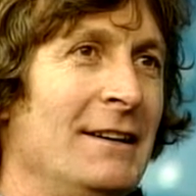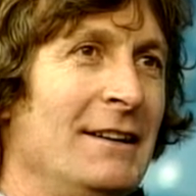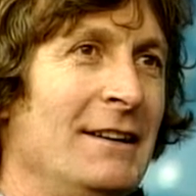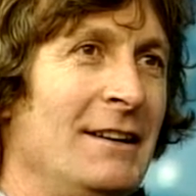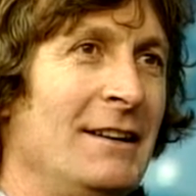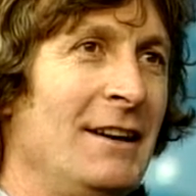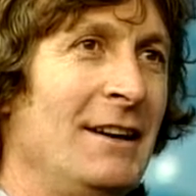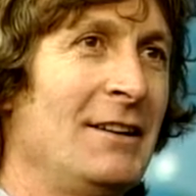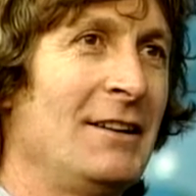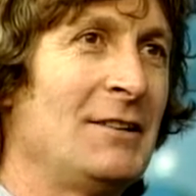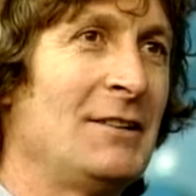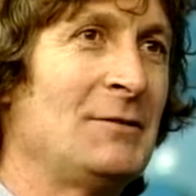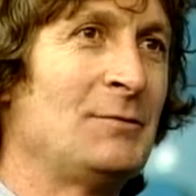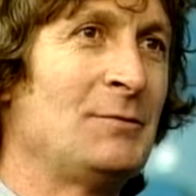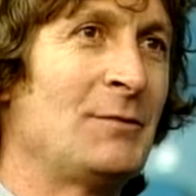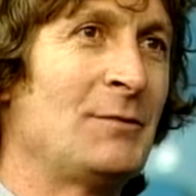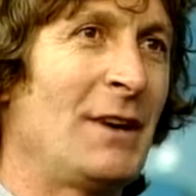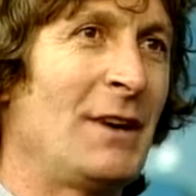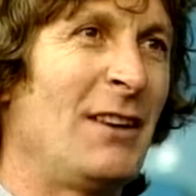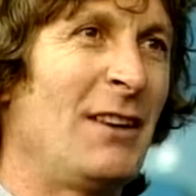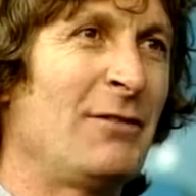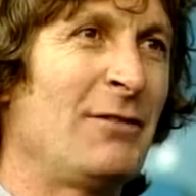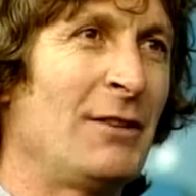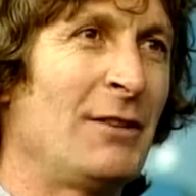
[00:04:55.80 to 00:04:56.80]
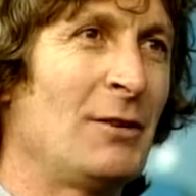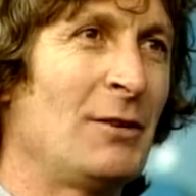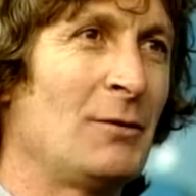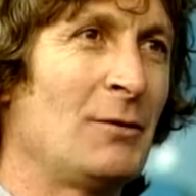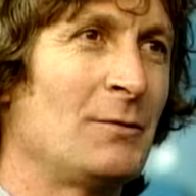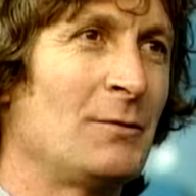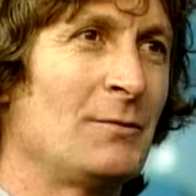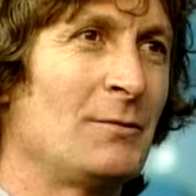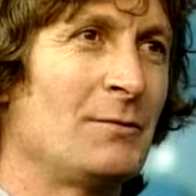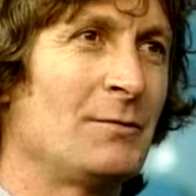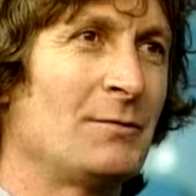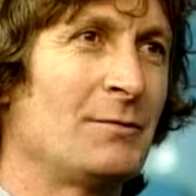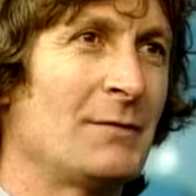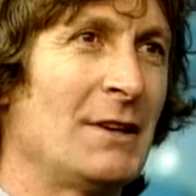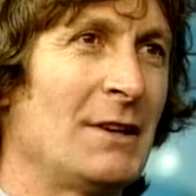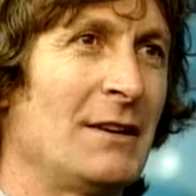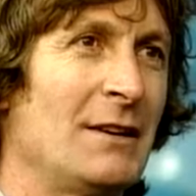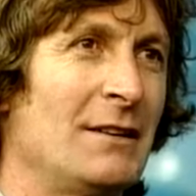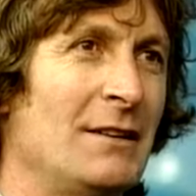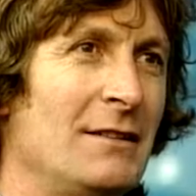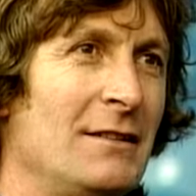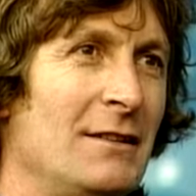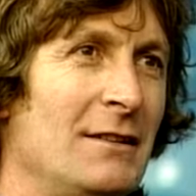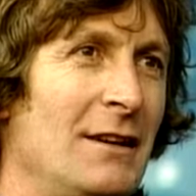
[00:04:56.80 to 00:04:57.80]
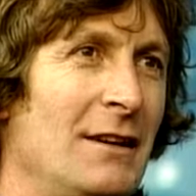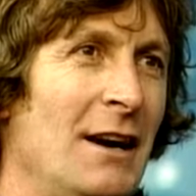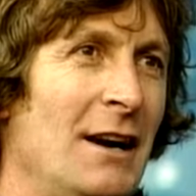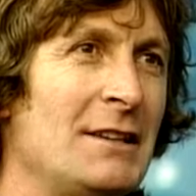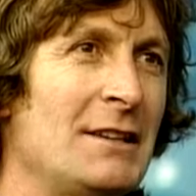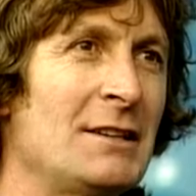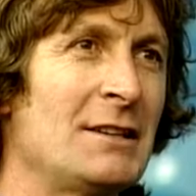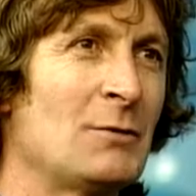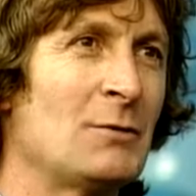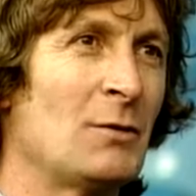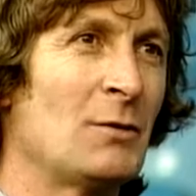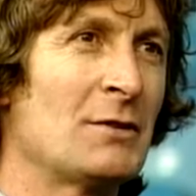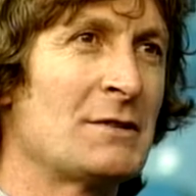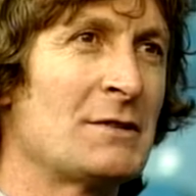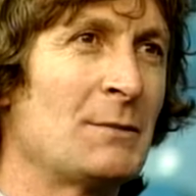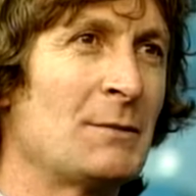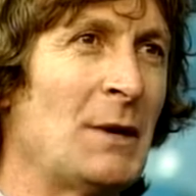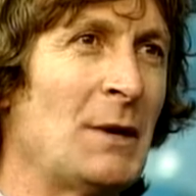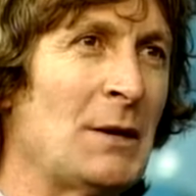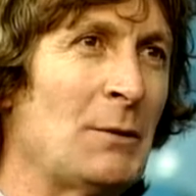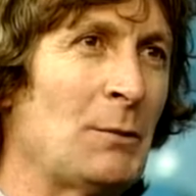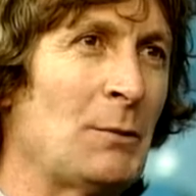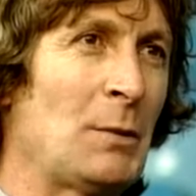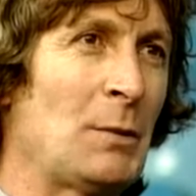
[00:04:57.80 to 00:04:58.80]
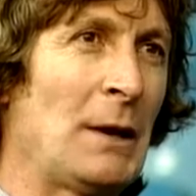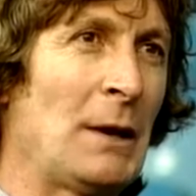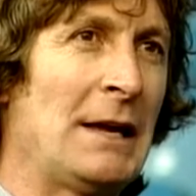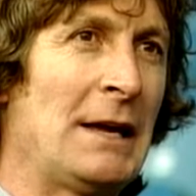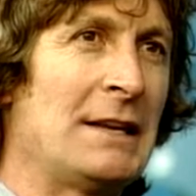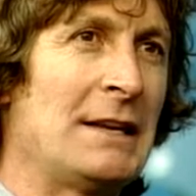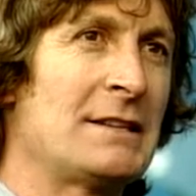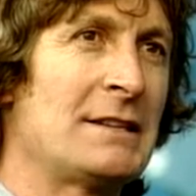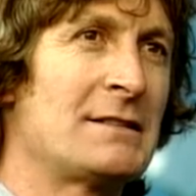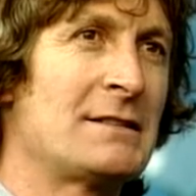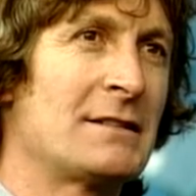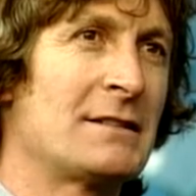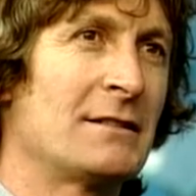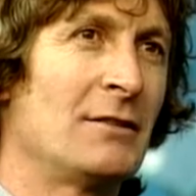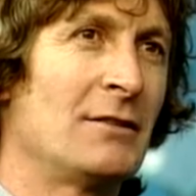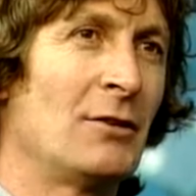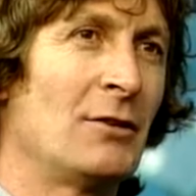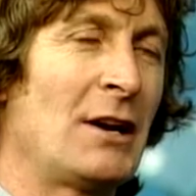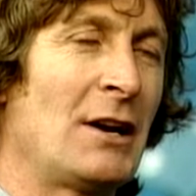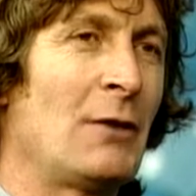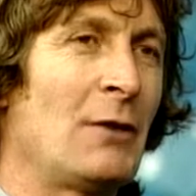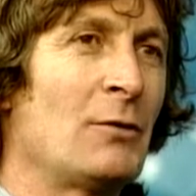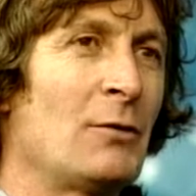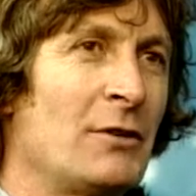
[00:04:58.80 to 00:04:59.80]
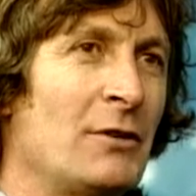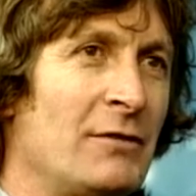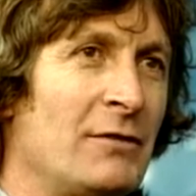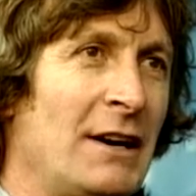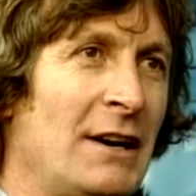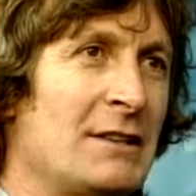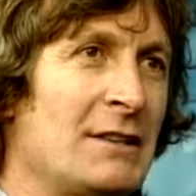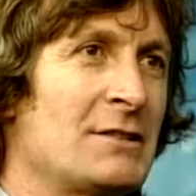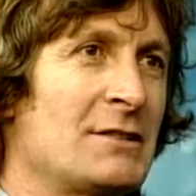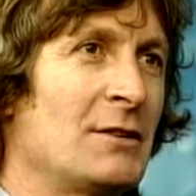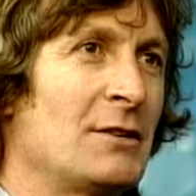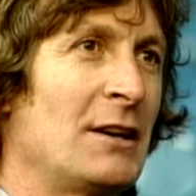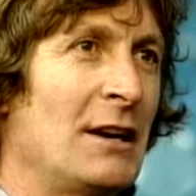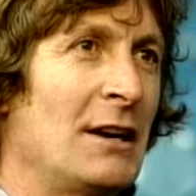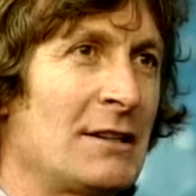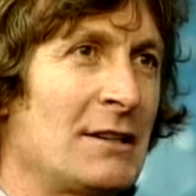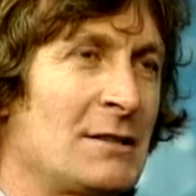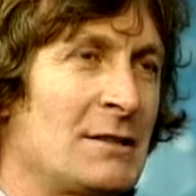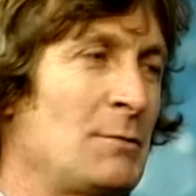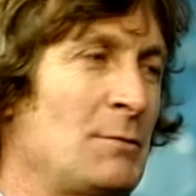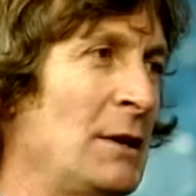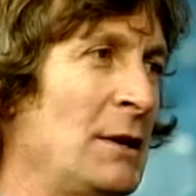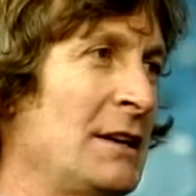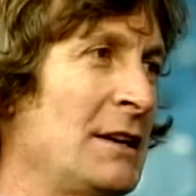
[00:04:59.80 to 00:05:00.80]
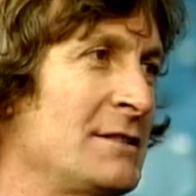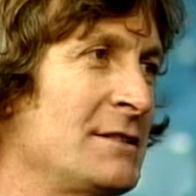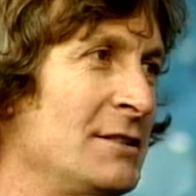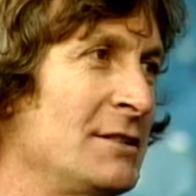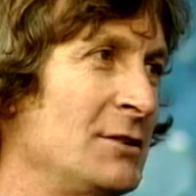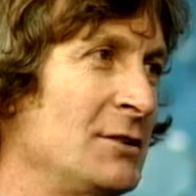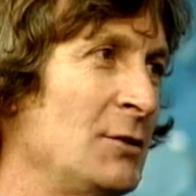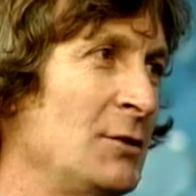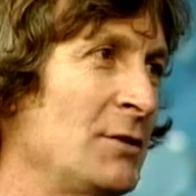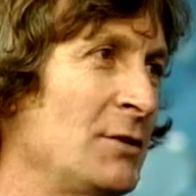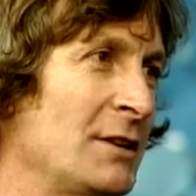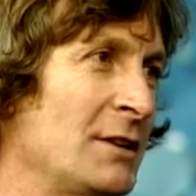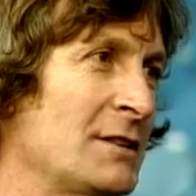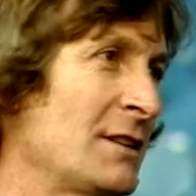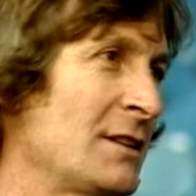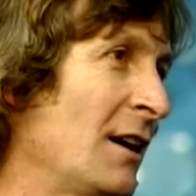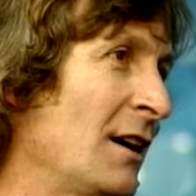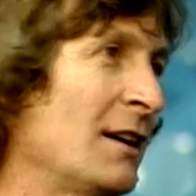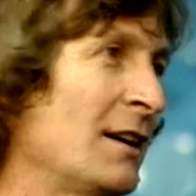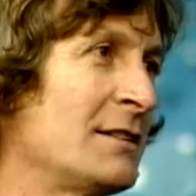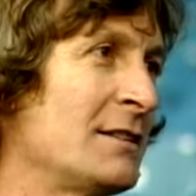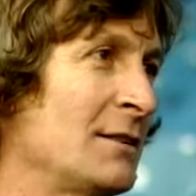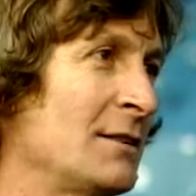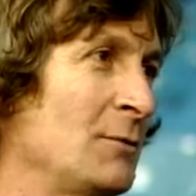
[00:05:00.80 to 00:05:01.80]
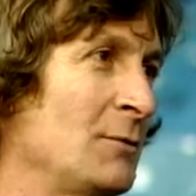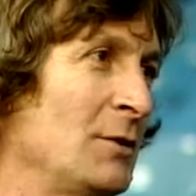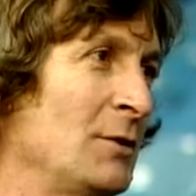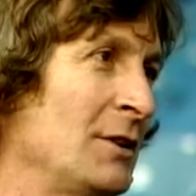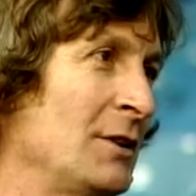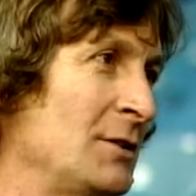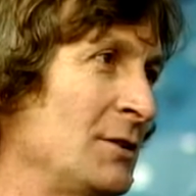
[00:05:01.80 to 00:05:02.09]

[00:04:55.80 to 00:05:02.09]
And I felt that I didn't want to make players, or I would have had to ask players to do things that I didn't want to